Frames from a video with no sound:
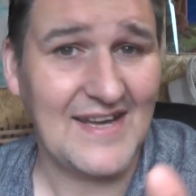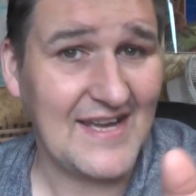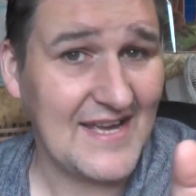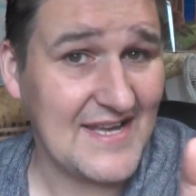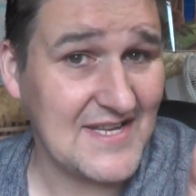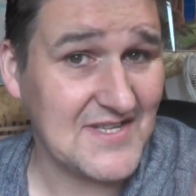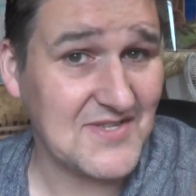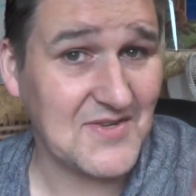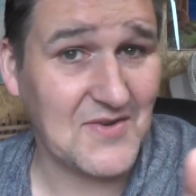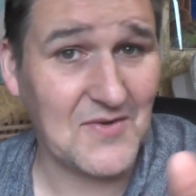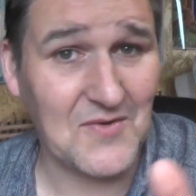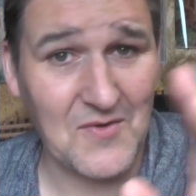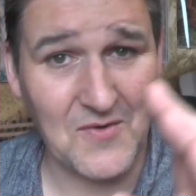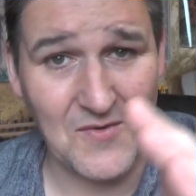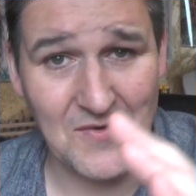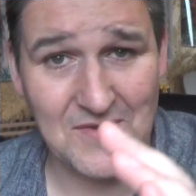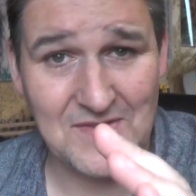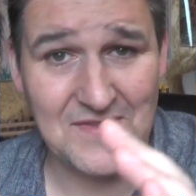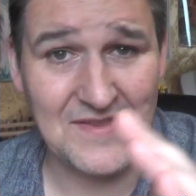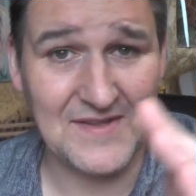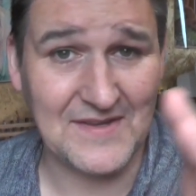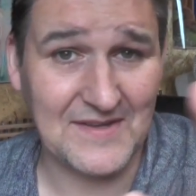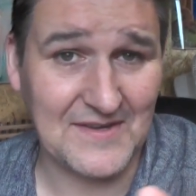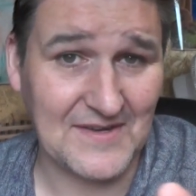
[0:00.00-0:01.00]
It's
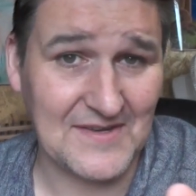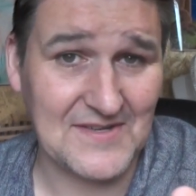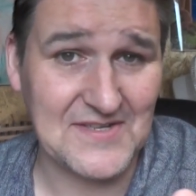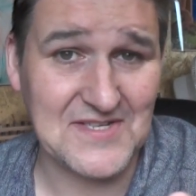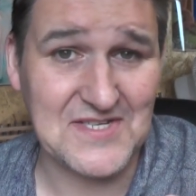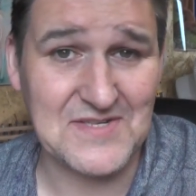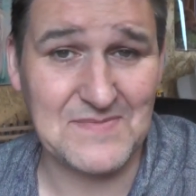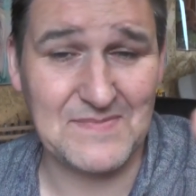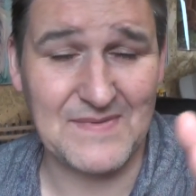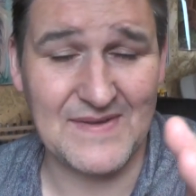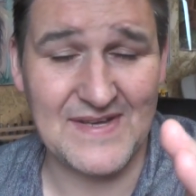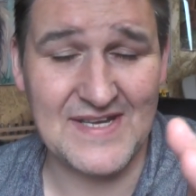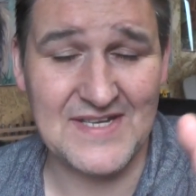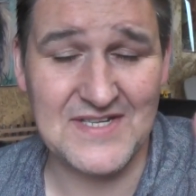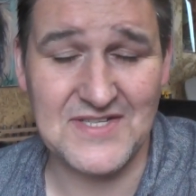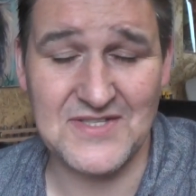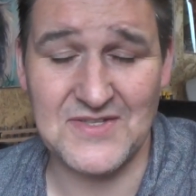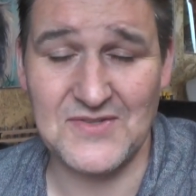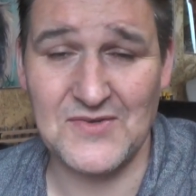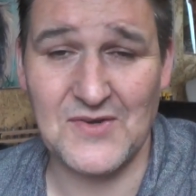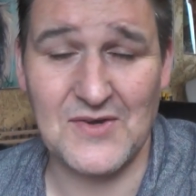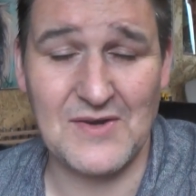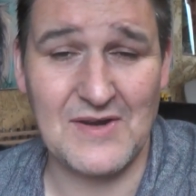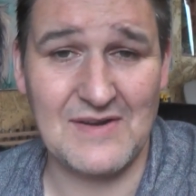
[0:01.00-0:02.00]
on the cusp.
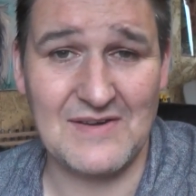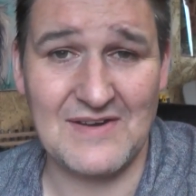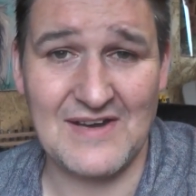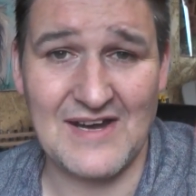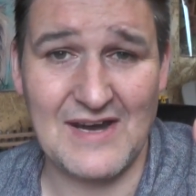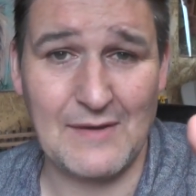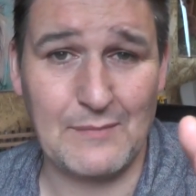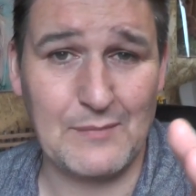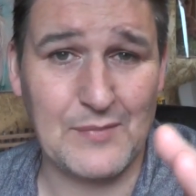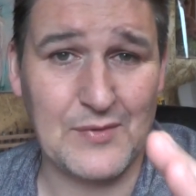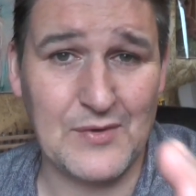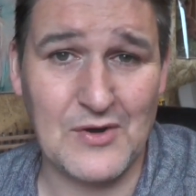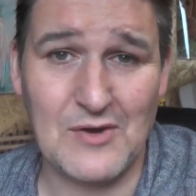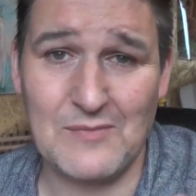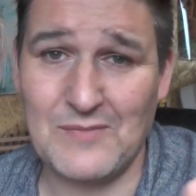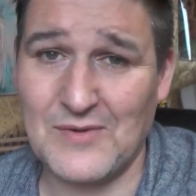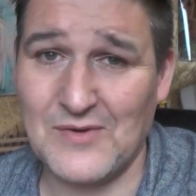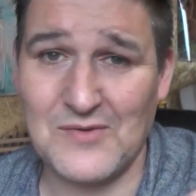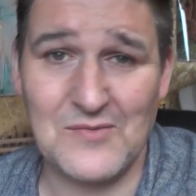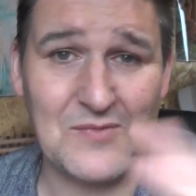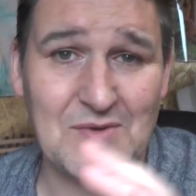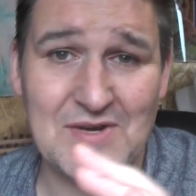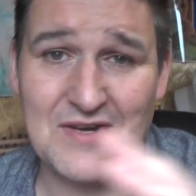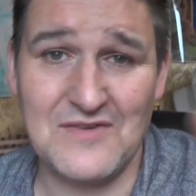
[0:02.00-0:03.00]
It's not a
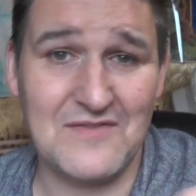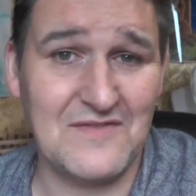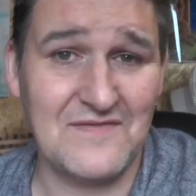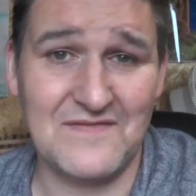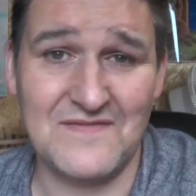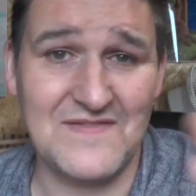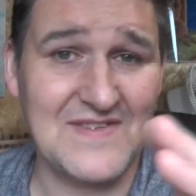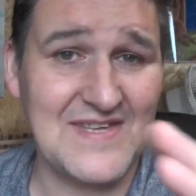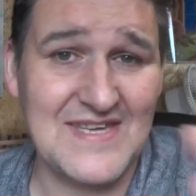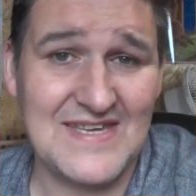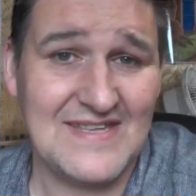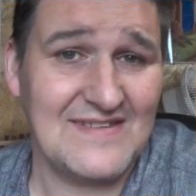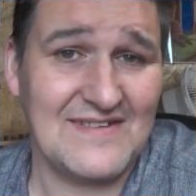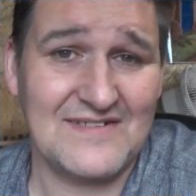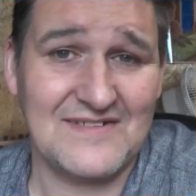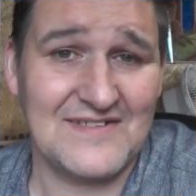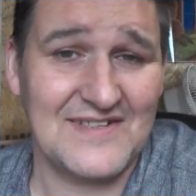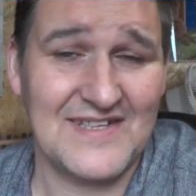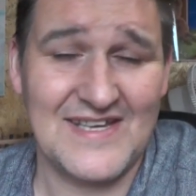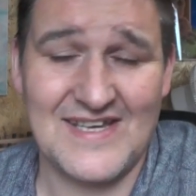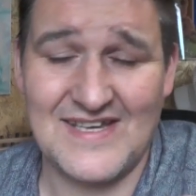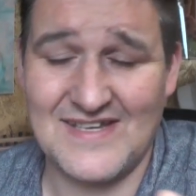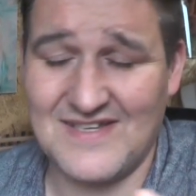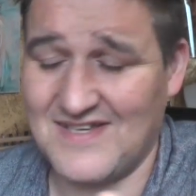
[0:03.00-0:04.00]
proper one of
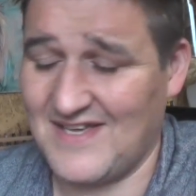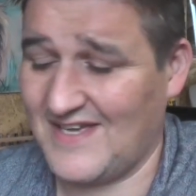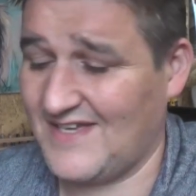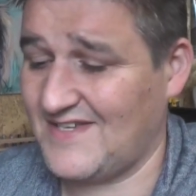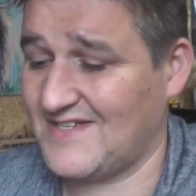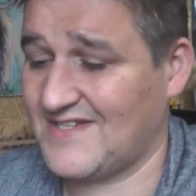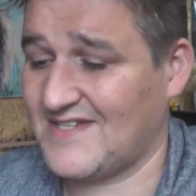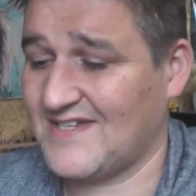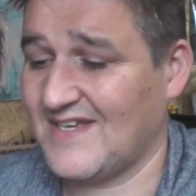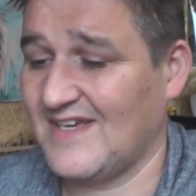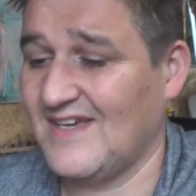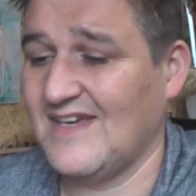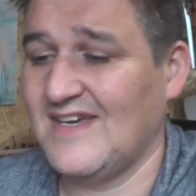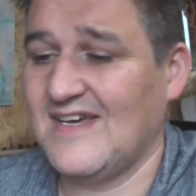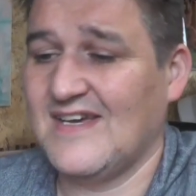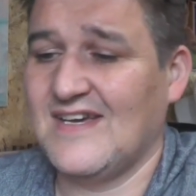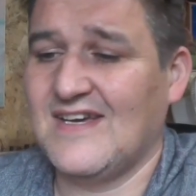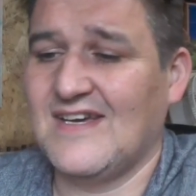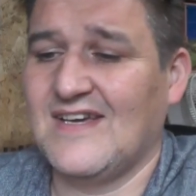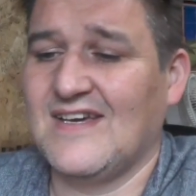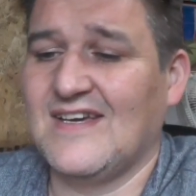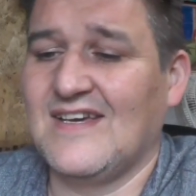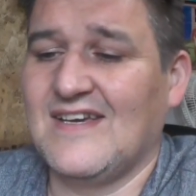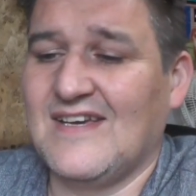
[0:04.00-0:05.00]
either. It's
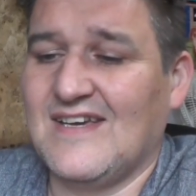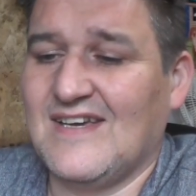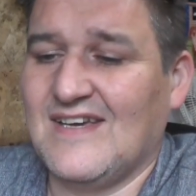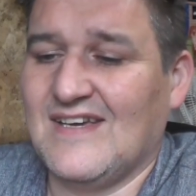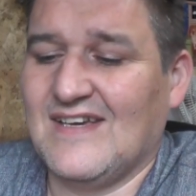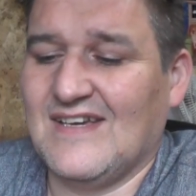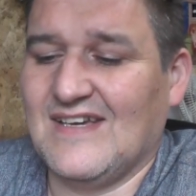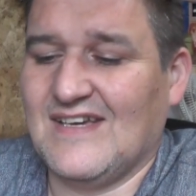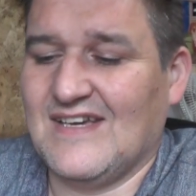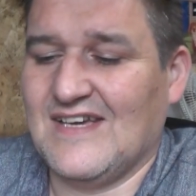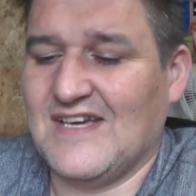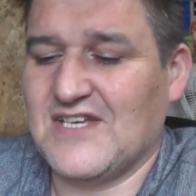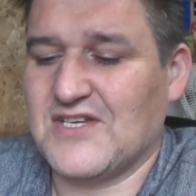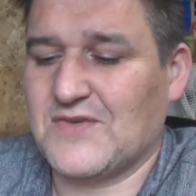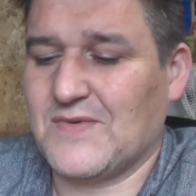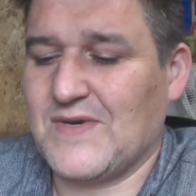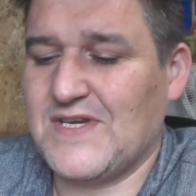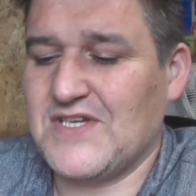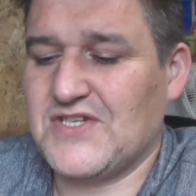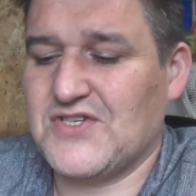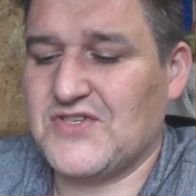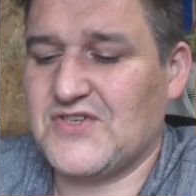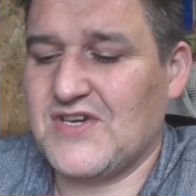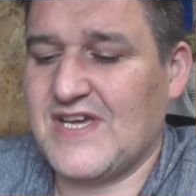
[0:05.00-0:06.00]

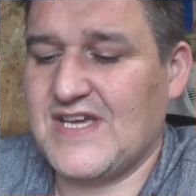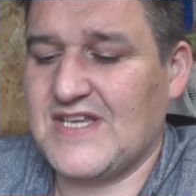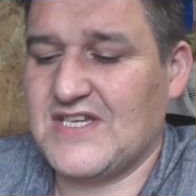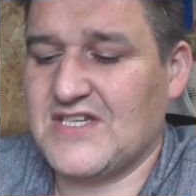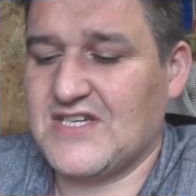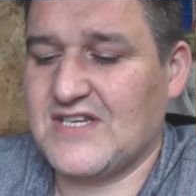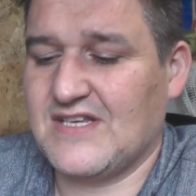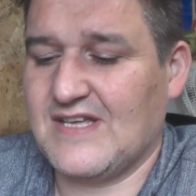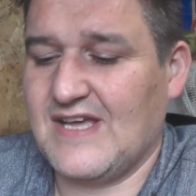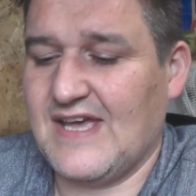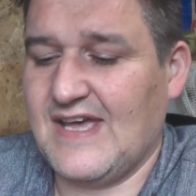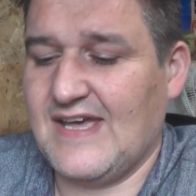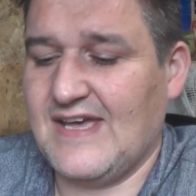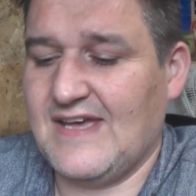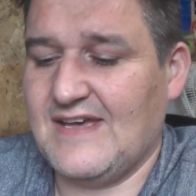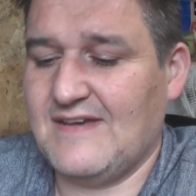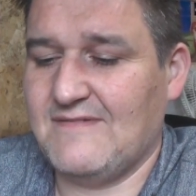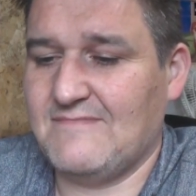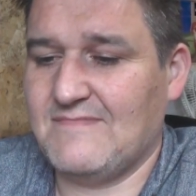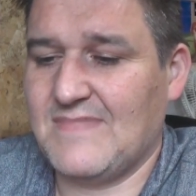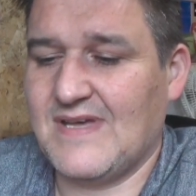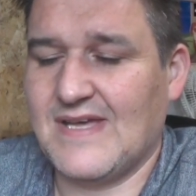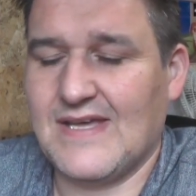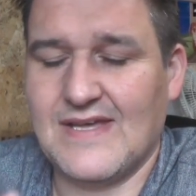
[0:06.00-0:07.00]
quite strange.
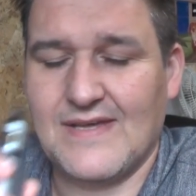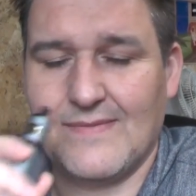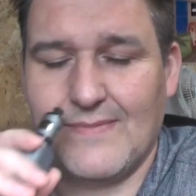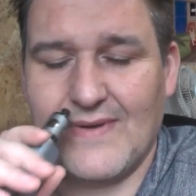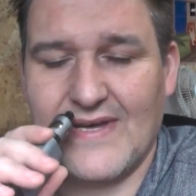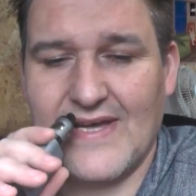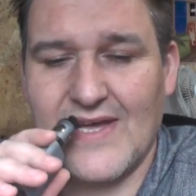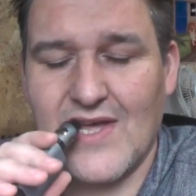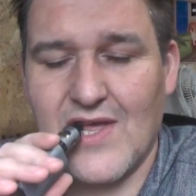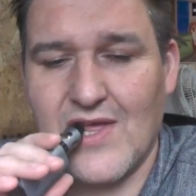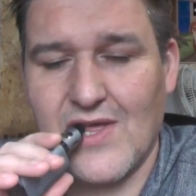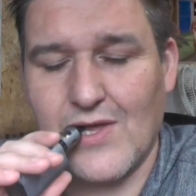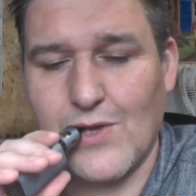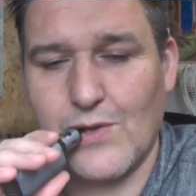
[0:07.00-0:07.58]
But